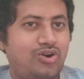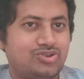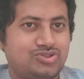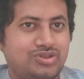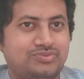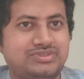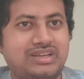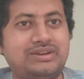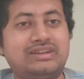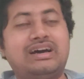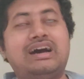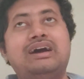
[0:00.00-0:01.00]
odd jobs,
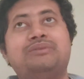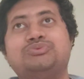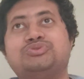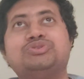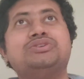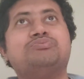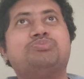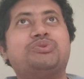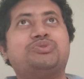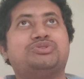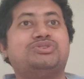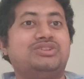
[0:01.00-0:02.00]
and I am doing
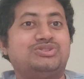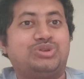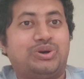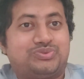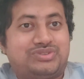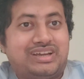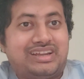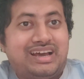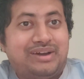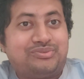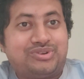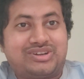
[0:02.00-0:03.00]
professional jobs, and
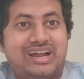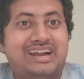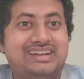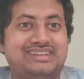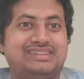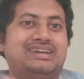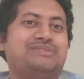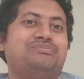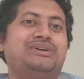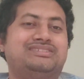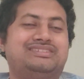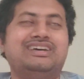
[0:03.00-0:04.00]
I'm not earning that
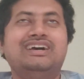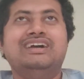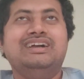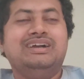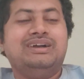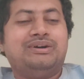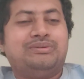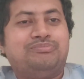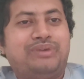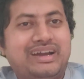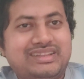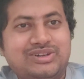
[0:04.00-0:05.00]
much.
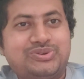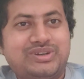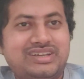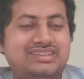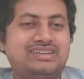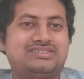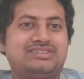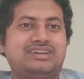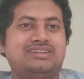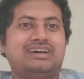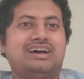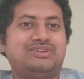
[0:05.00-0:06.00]
By the way,
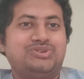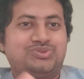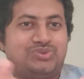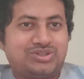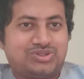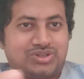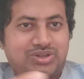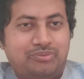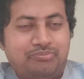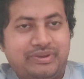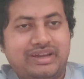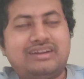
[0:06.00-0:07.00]
I don't want to
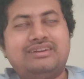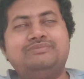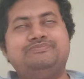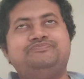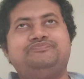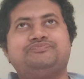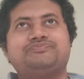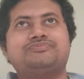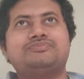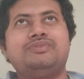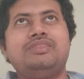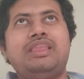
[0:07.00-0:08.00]
compare,
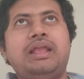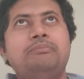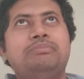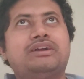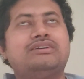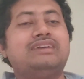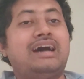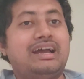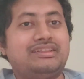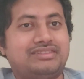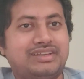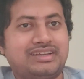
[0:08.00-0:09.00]
because
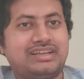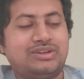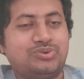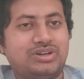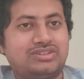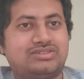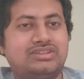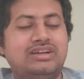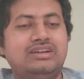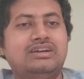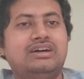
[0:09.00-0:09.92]
I think he was